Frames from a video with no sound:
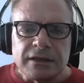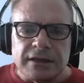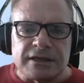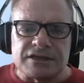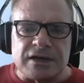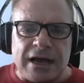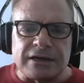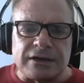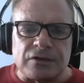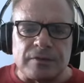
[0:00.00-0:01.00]
It is
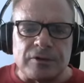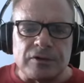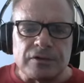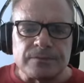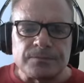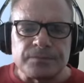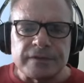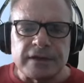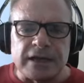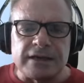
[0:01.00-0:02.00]
not irritable
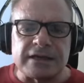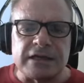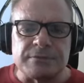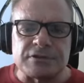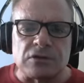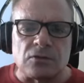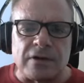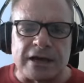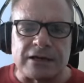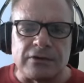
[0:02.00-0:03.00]
and it keeps no
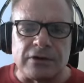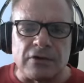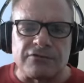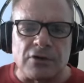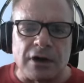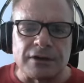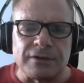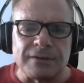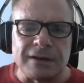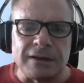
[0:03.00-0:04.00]
record of
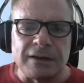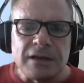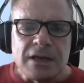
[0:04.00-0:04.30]
wrongdoing.